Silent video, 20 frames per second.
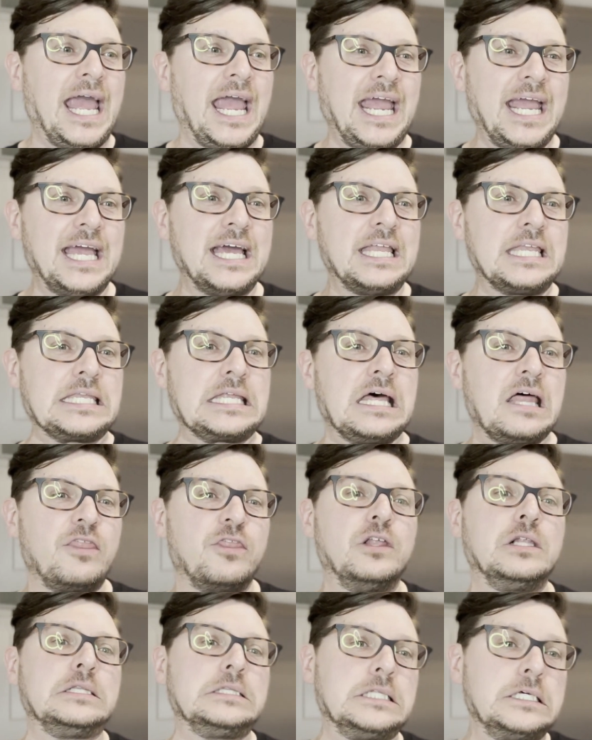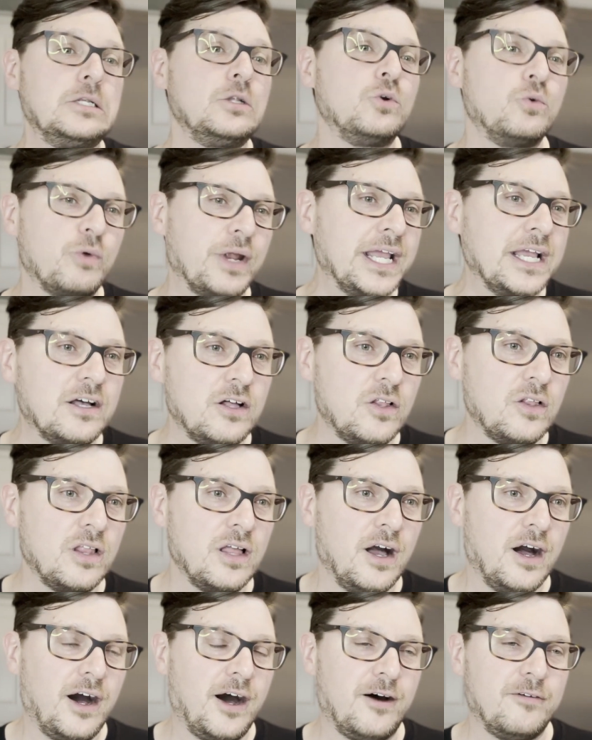and the little
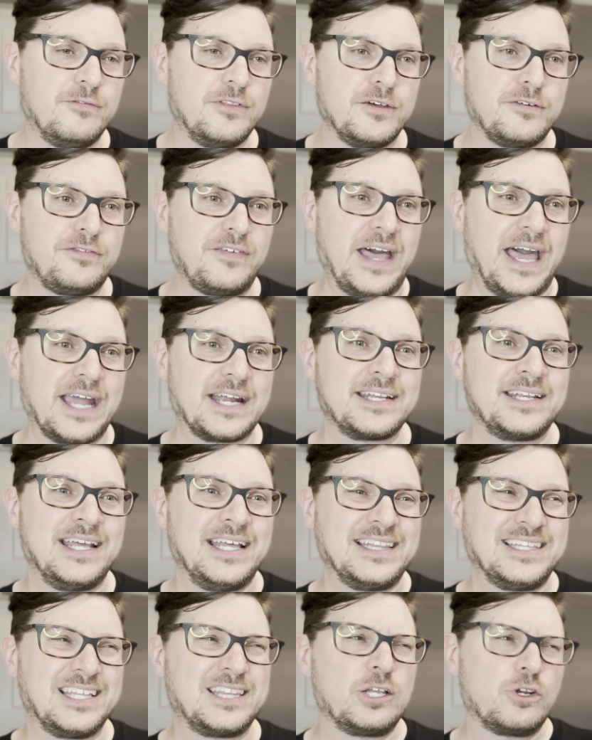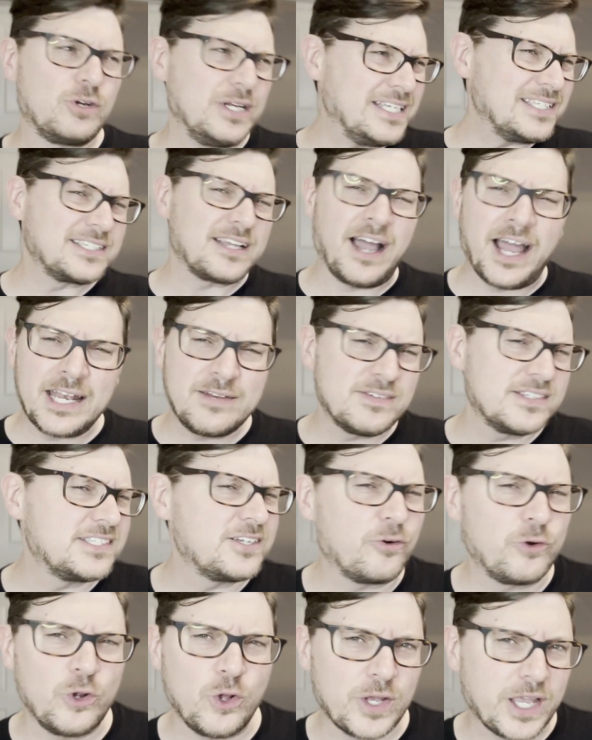wrinkle of the fact that there is kind of a
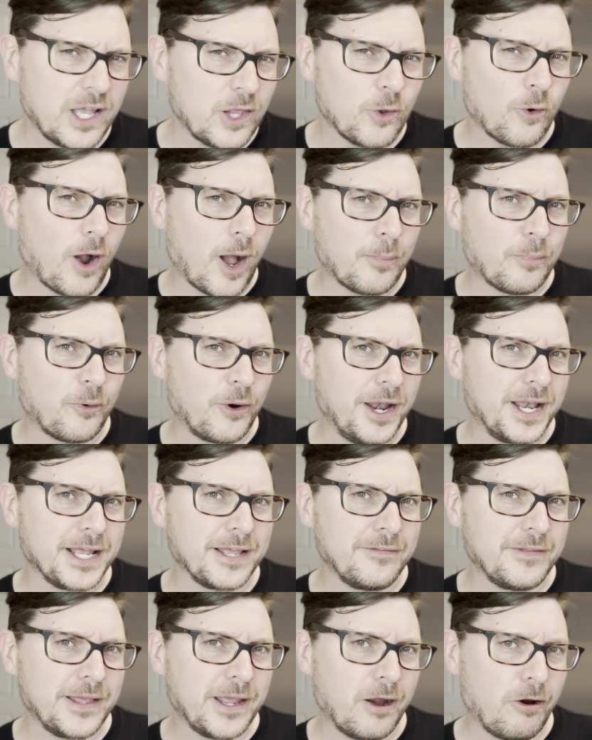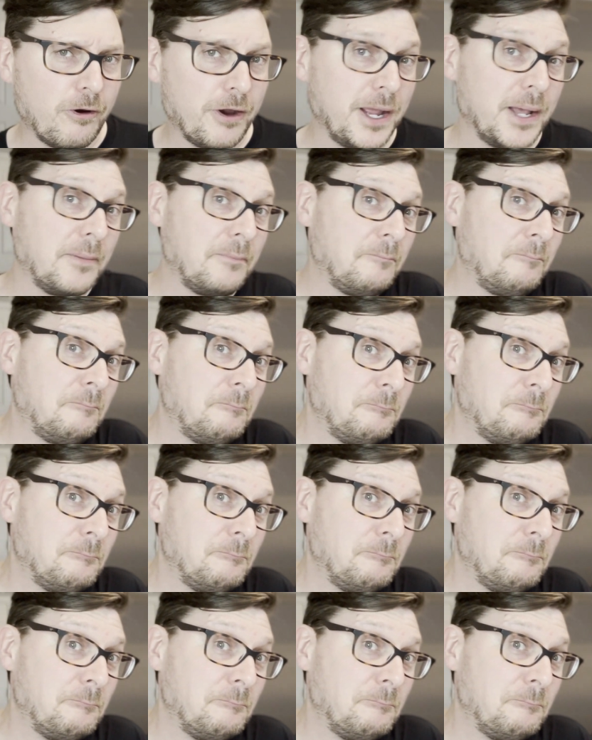serial killer operating in the area.